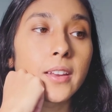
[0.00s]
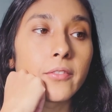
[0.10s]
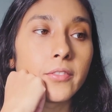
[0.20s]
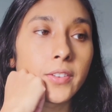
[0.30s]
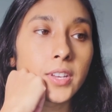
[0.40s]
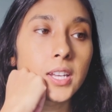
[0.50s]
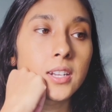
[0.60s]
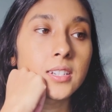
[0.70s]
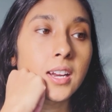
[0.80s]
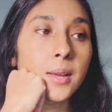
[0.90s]
and
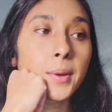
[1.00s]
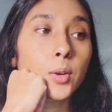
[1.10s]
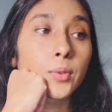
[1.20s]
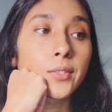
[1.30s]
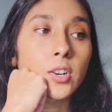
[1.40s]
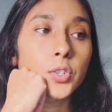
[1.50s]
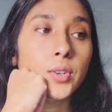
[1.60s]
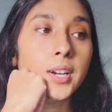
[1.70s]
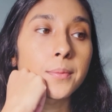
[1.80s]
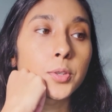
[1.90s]
vivid. Dynamic
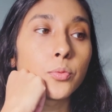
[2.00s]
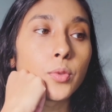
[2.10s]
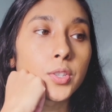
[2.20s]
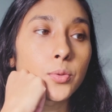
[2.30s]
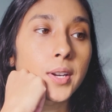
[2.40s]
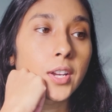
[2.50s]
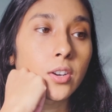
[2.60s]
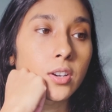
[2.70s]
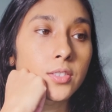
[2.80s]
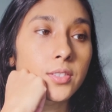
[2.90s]
refresh rate up to 120
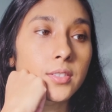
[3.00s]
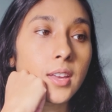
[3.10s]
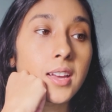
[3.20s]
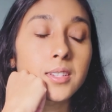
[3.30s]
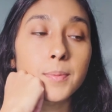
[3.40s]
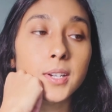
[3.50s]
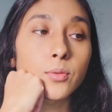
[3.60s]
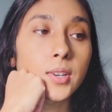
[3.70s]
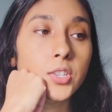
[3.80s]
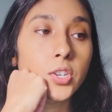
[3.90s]
hertz.
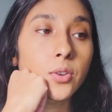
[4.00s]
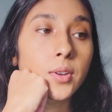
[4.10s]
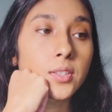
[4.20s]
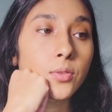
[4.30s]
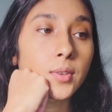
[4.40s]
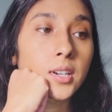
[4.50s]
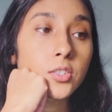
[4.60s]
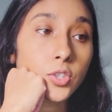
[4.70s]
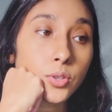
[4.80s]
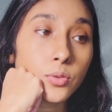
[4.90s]
Aspect ratio is
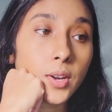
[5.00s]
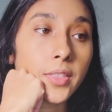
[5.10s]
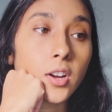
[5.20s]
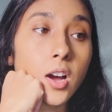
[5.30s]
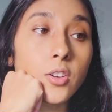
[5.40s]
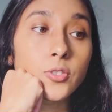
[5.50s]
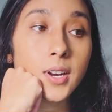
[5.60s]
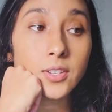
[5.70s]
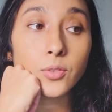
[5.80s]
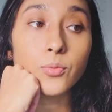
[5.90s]
3:2 and the
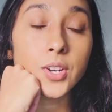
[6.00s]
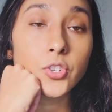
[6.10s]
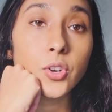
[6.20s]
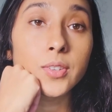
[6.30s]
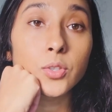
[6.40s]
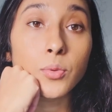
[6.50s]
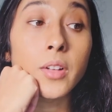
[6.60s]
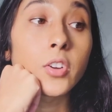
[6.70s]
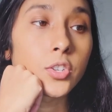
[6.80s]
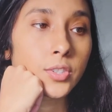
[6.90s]
contrast ratio is
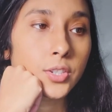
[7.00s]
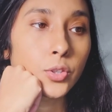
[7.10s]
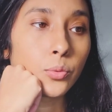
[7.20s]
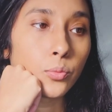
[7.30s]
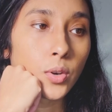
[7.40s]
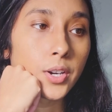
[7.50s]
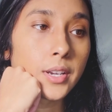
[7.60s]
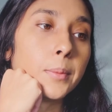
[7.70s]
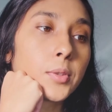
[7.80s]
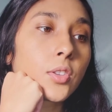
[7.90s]

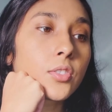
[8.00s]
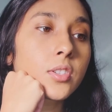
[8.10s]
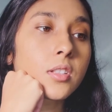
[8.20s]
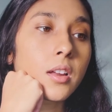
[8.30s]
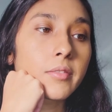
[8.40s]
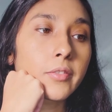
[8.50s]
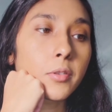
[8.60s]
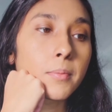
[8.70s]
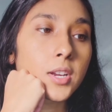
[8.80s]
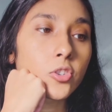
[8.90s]
1200:1. So there's a lot of
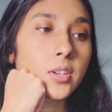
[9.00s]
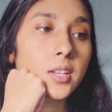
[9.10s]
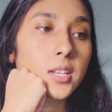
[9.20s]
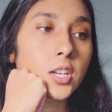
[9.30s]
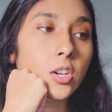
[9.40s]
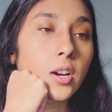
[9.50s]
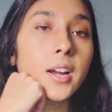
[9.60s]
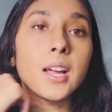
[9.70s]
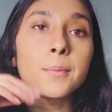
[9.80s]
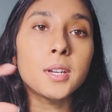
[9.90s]
information here,
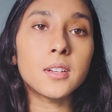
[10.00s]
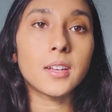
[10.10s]
and I'm gonna